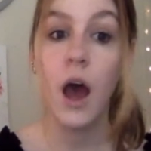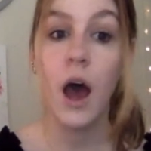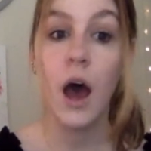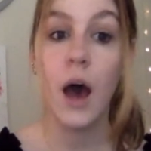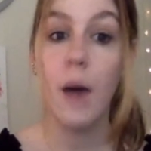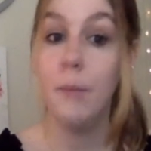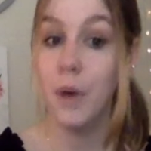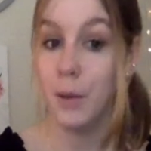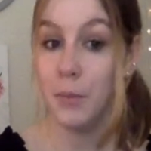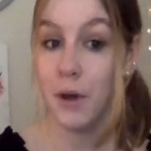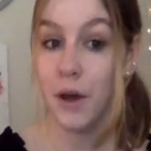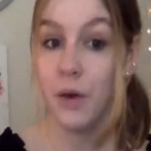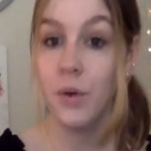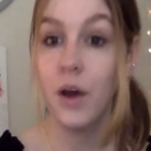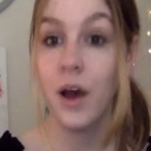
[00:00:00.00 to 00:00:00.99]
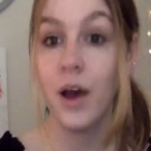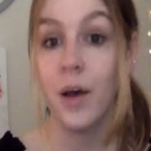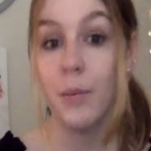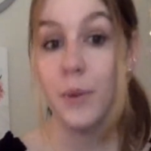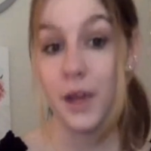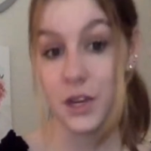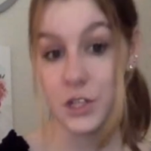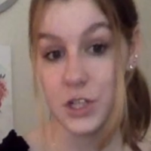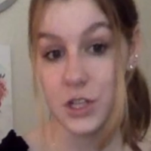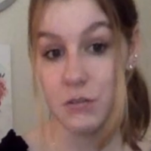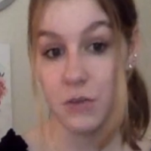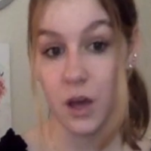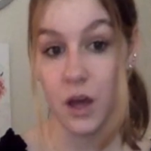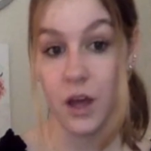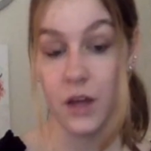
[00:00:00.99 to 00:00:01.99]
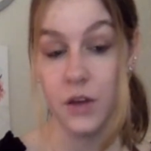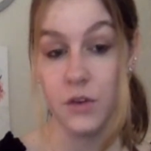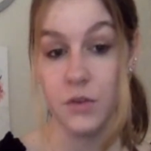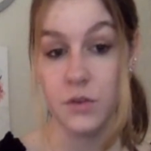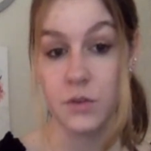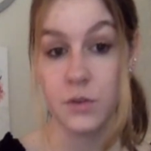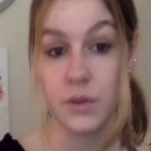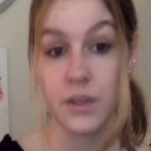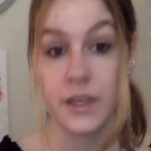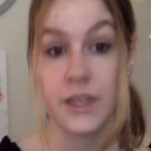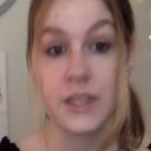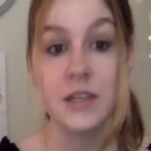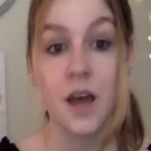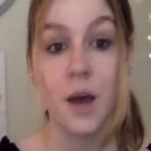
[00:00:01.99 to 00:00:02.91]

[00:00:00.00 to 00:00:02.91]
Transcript: a memo, a pitch email and news release,